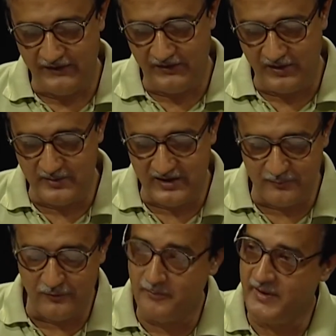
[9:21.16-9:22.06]
a similar
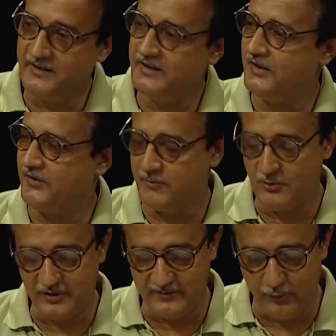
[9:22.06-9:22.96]
movement. They
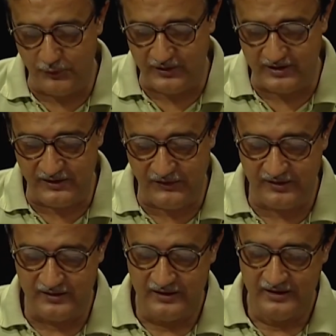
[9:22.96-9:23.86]
distributed posters,
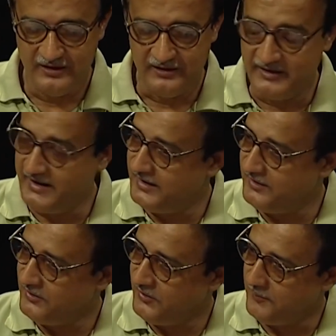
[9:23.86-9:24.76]

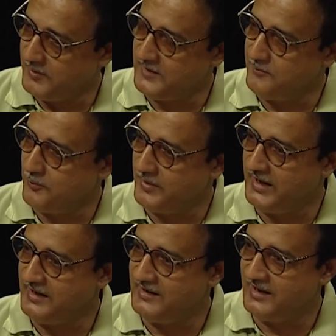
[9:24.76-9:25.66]
they spread
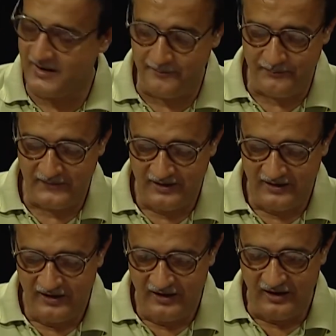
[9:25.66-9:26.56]
propaganda
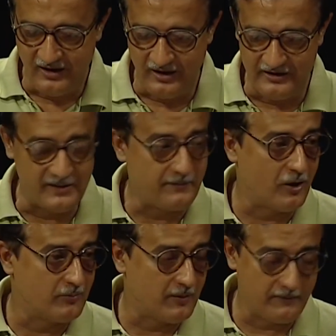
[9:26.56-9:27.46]
in the
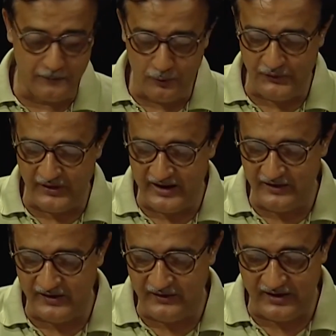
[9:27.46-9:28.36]
form of folk
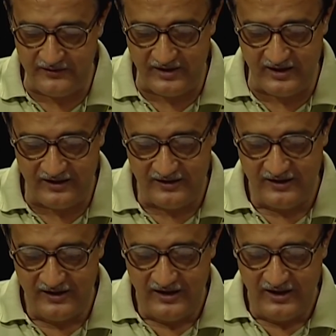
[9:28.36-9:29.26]
sayings, etc.
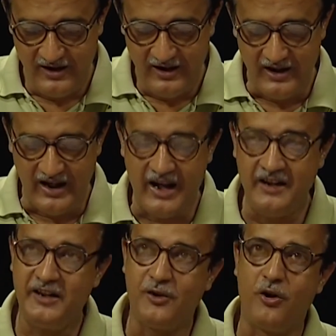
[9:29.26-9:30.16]

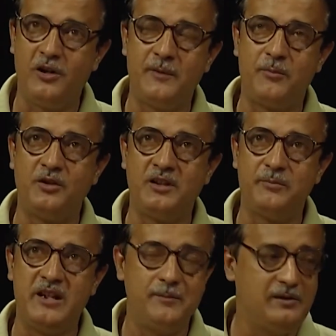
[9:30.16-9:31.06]
And they called upon the
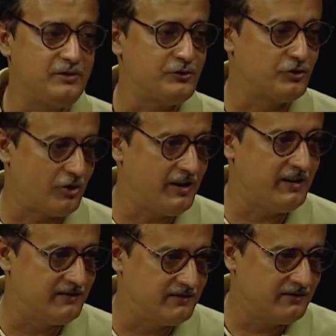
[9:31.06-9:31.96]
people to
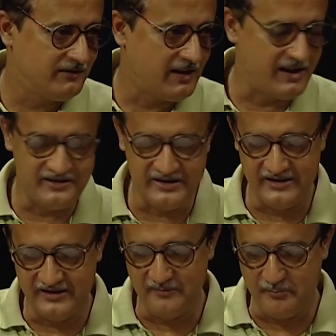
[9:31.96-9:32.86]
join
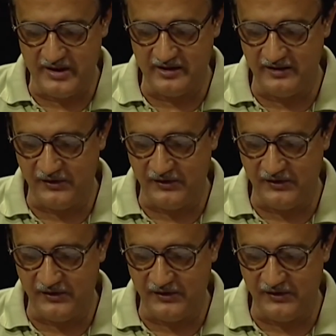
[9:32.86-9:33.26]
anti-imperialist